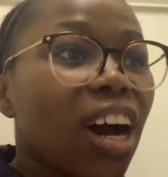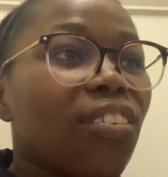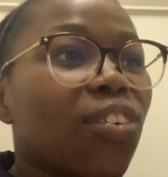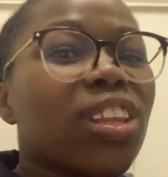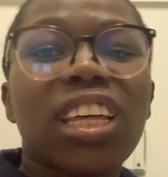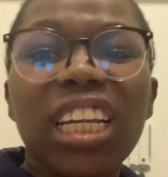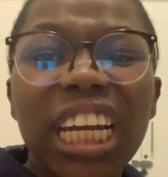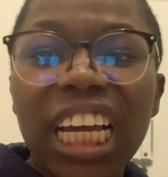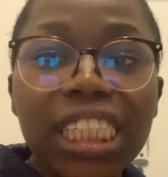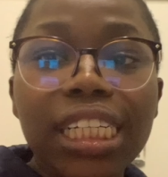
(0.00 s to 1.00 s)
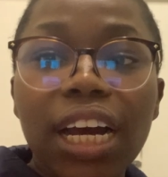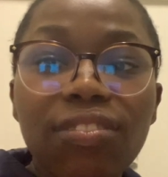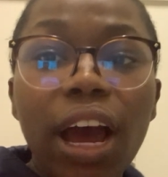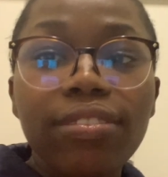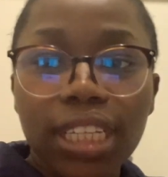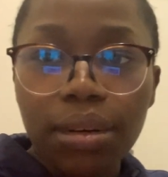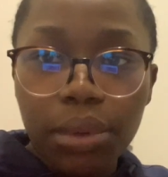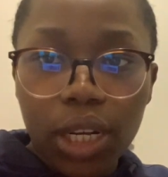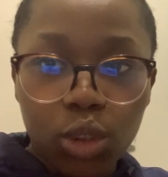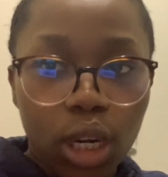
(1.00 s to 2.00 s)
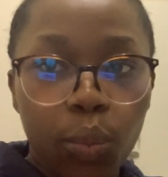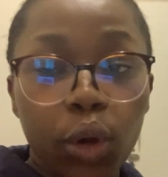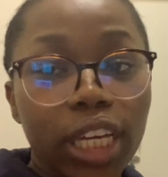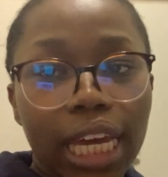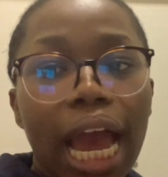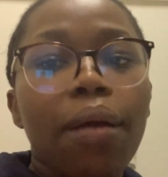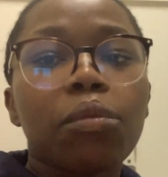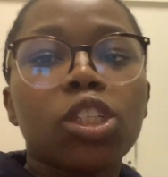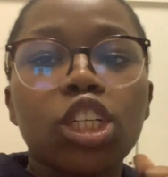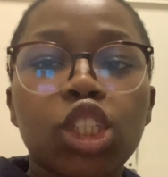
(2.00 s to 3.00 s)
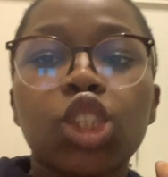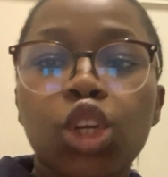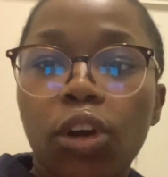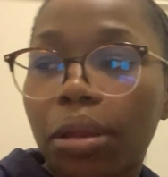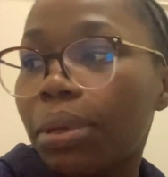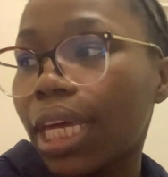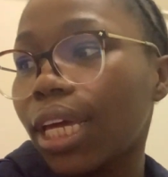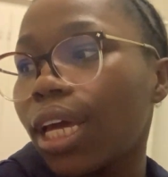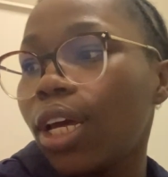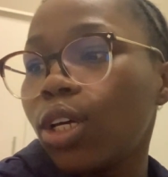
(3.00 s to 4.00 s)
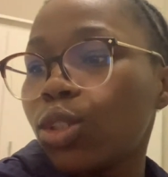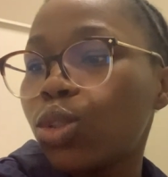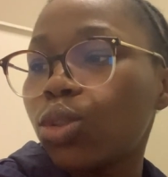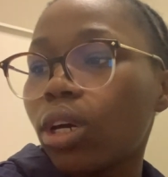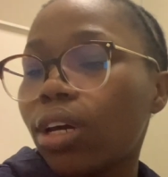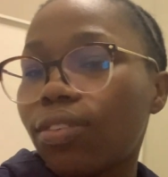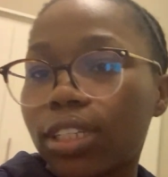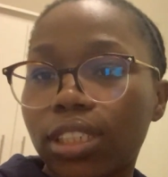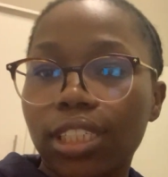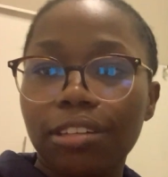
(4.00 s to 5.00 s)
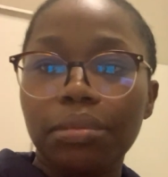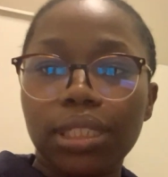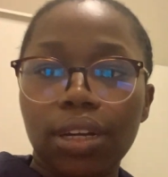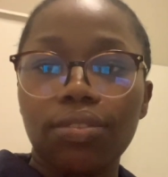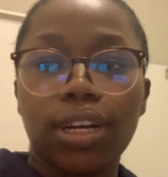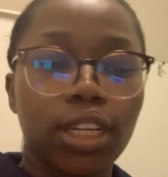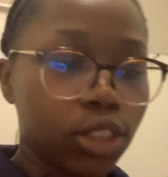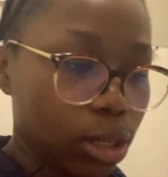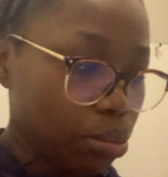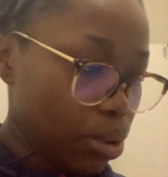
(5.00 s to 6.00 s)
for the next like 5-10 minutes when I'm working, I'm literally scraping. So if I just give myself a nice good